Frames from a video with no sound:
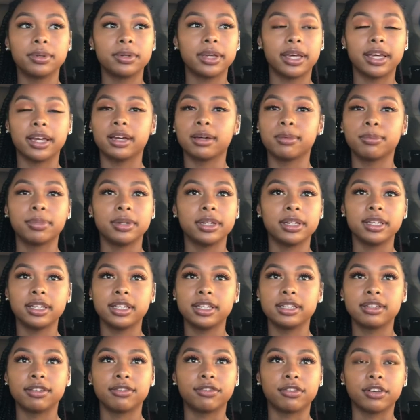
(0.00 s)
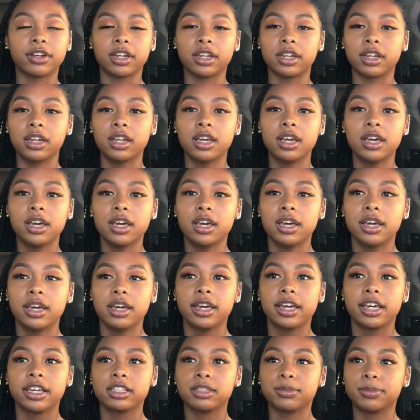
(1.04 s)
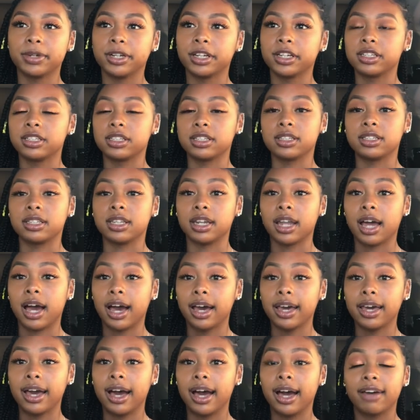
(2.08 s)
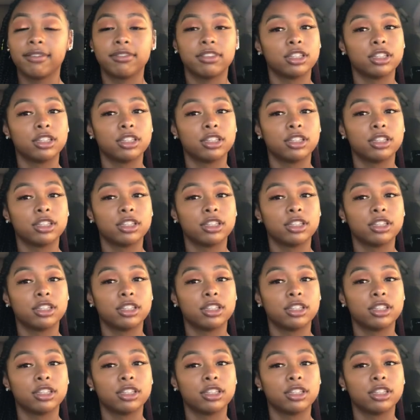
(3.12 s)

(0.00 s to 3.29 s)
and completely different experiences than I have.